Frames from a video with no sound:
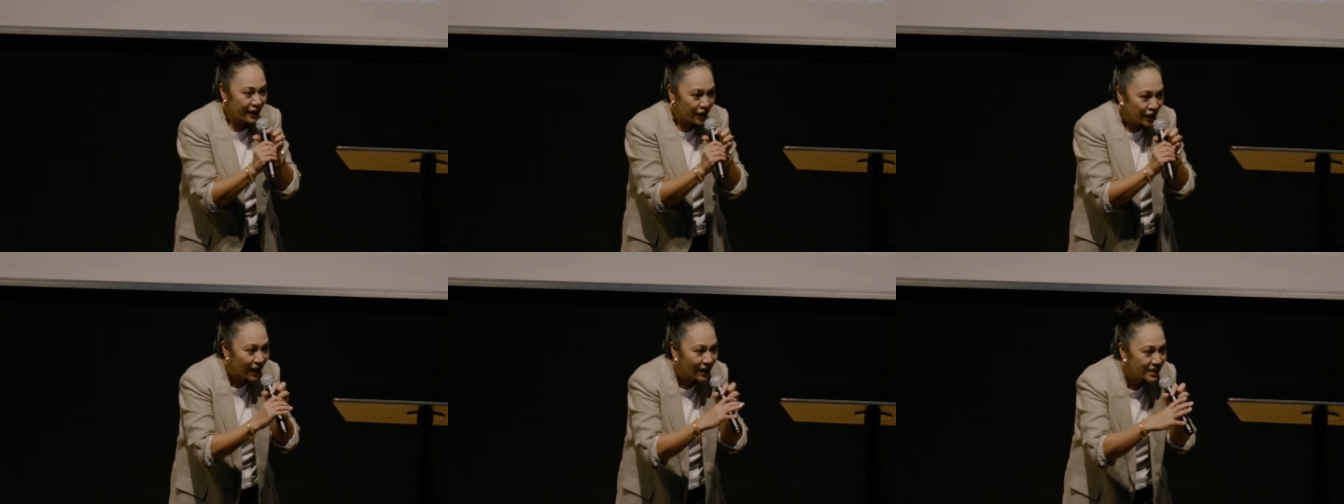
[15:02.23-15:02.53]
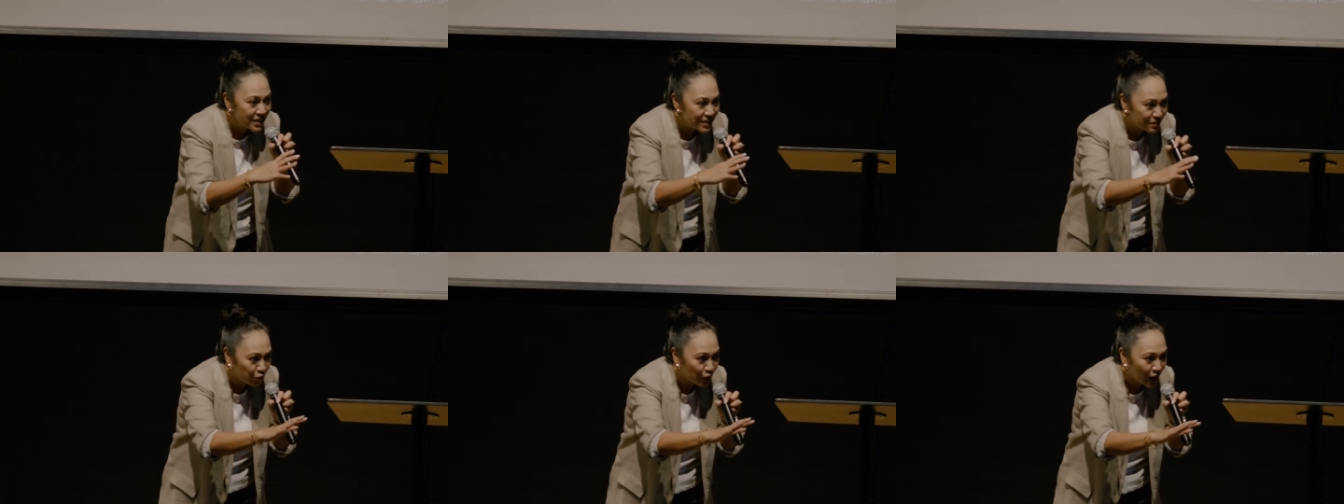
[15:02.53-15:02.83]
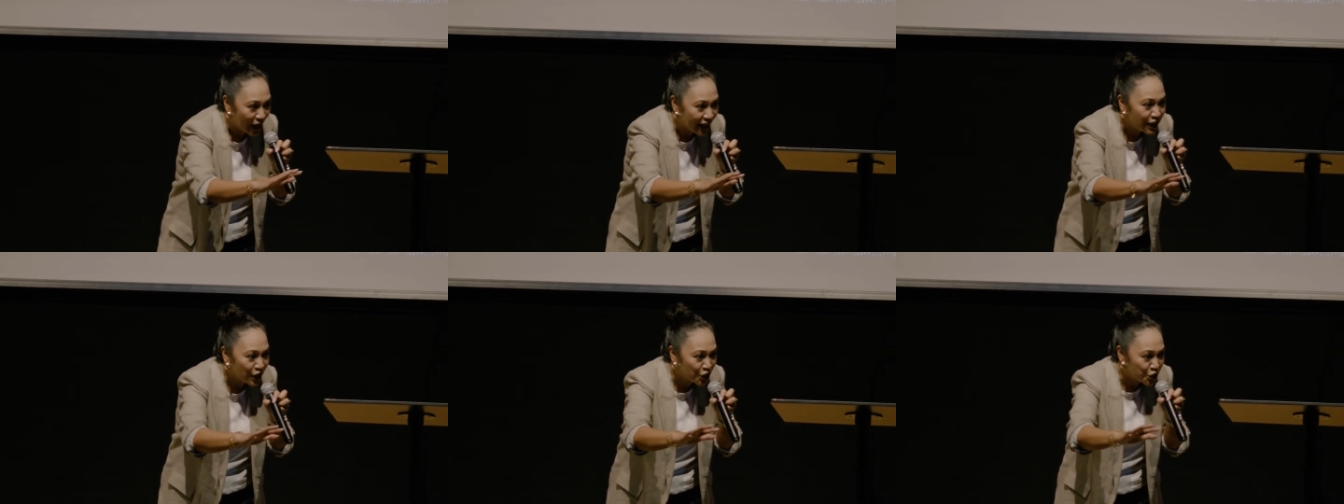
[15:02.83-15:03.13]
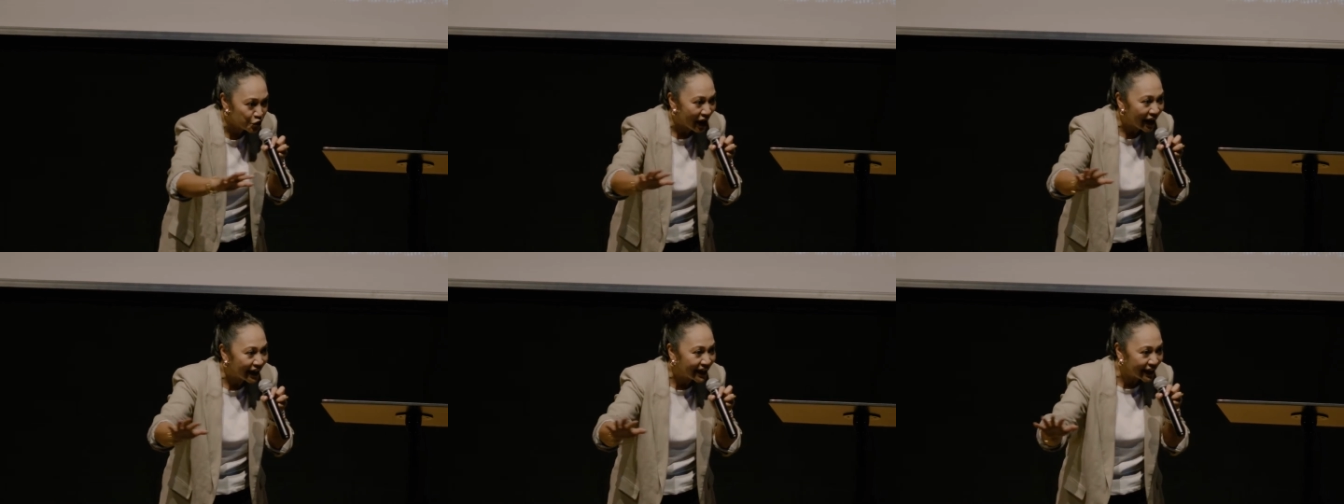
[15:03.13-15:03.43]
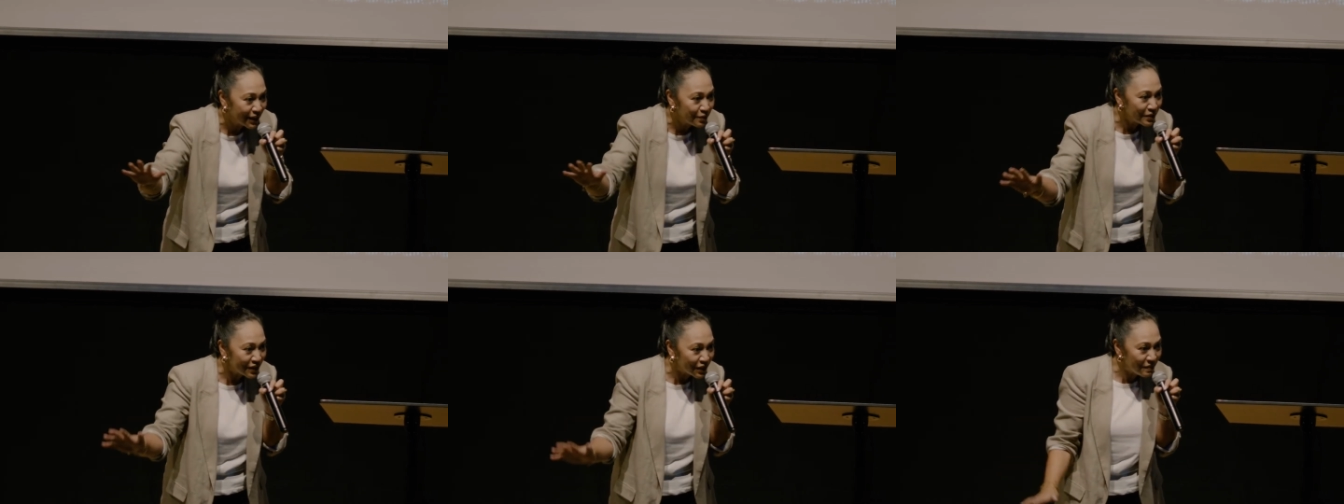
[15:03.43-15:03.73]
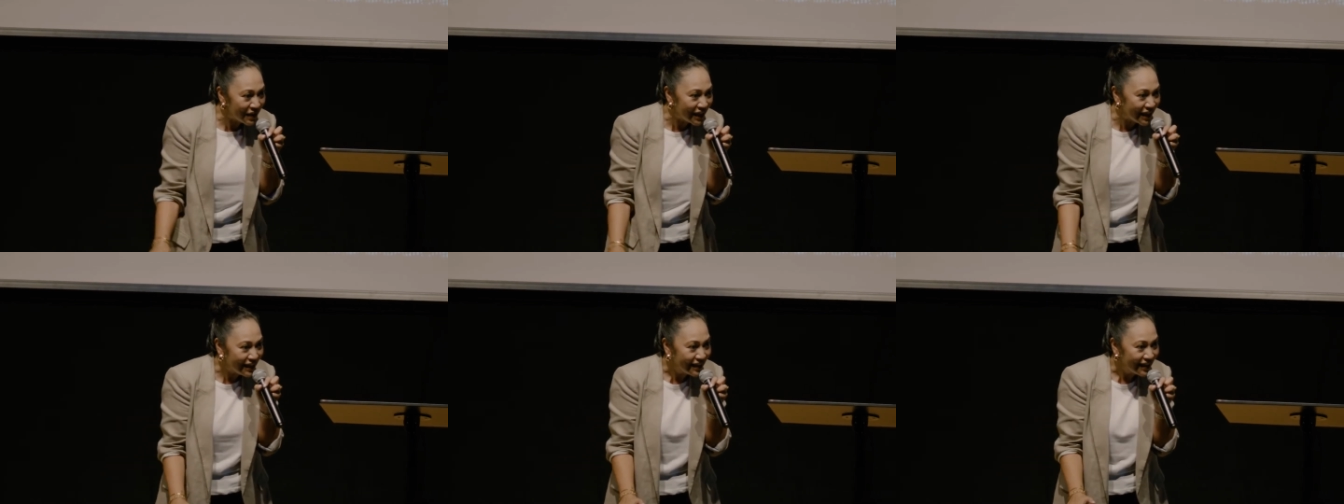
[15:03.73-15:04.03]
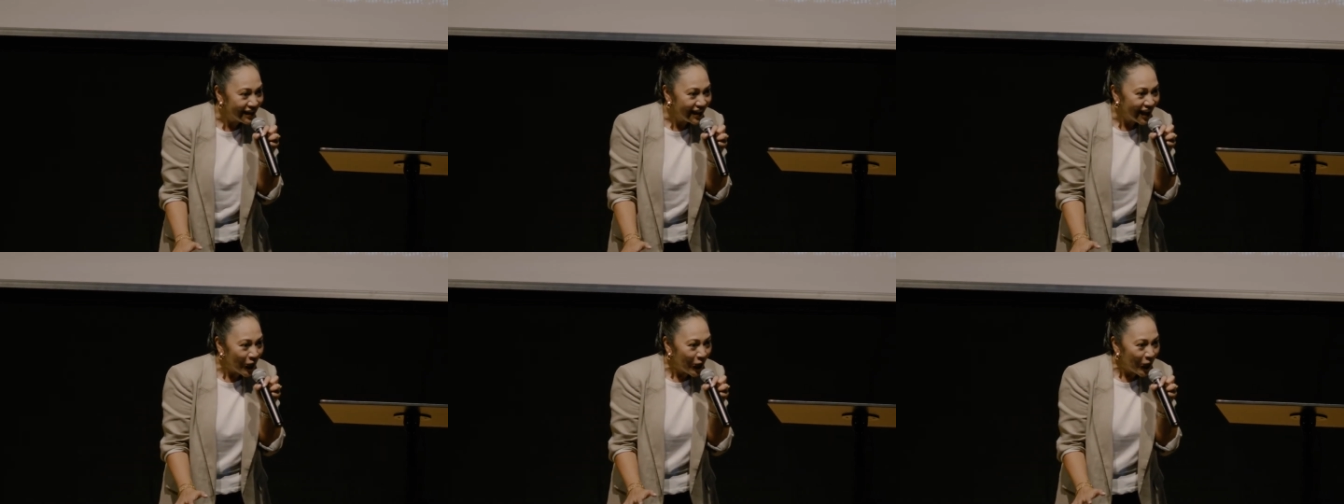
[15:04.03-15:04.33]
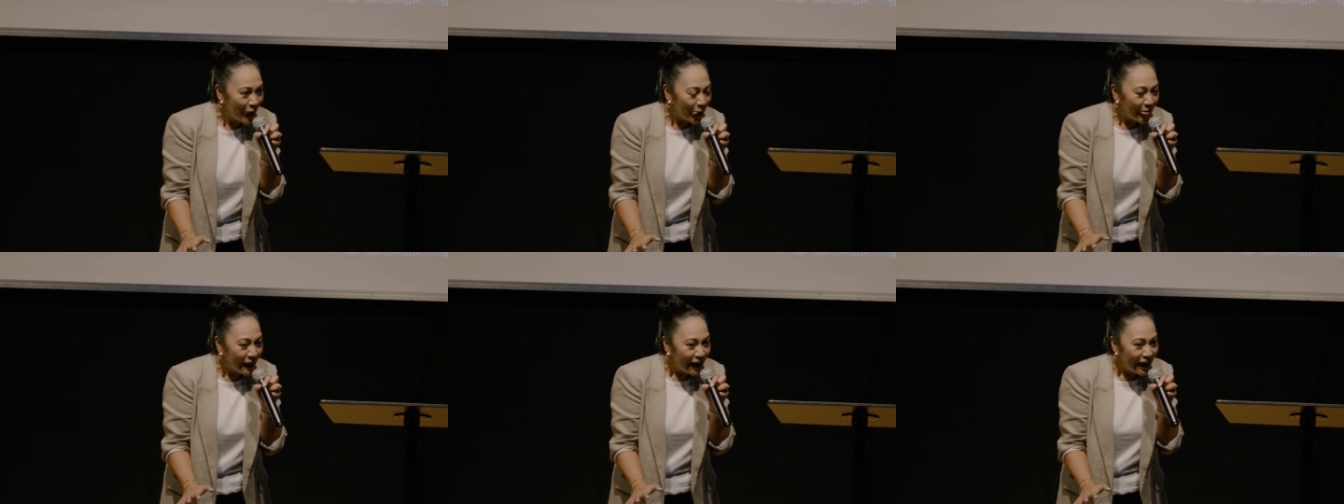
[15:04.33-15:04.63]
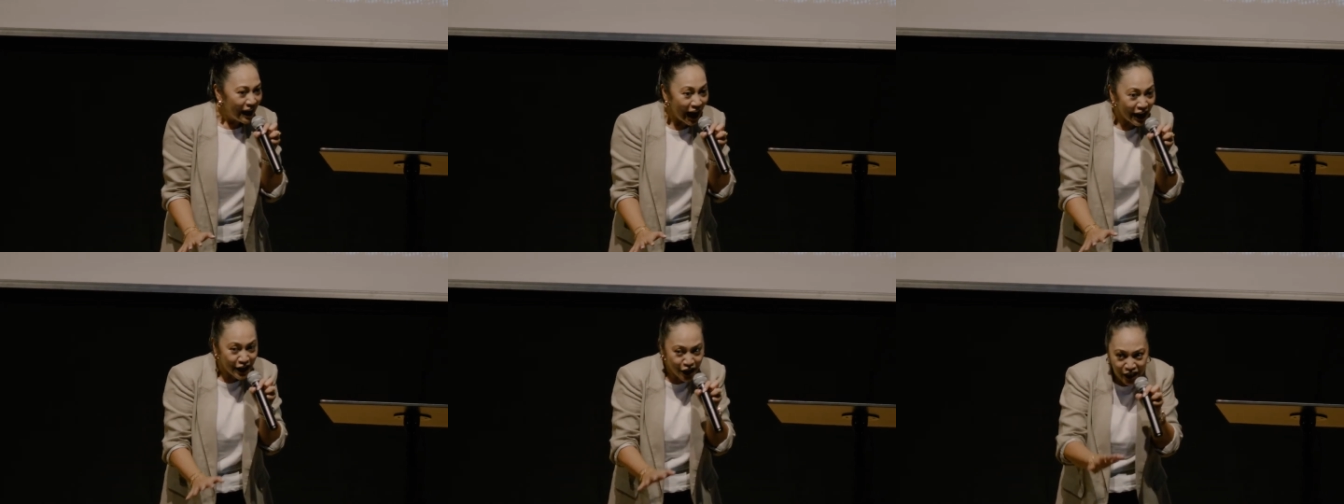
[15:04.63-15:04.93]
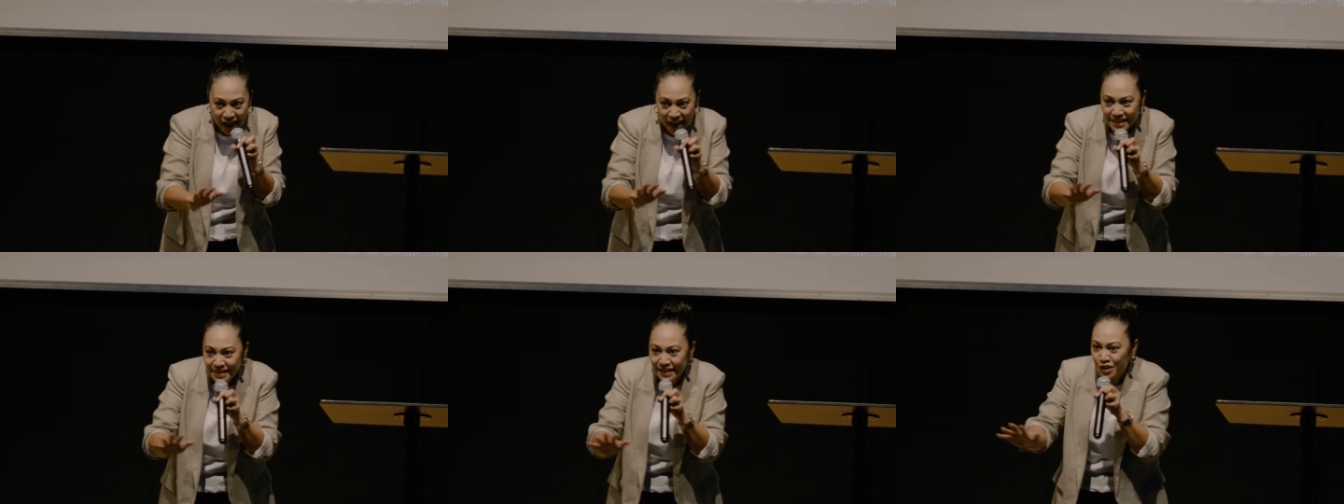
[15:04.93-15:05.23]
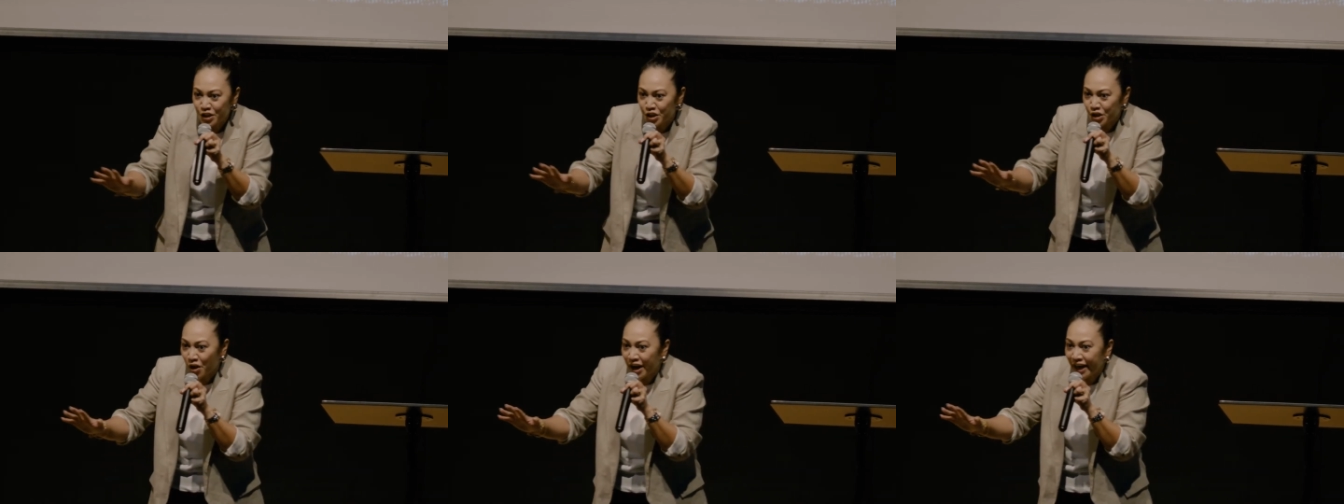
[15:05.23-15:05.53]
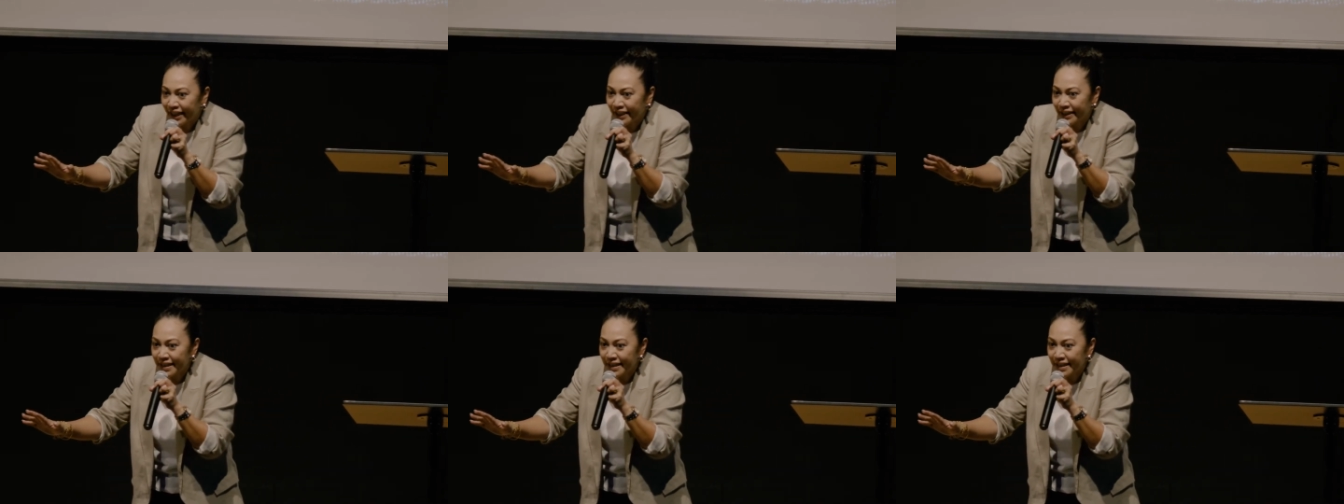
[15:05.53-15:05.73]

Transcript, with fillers: you tracking with me? Are you guys enjoying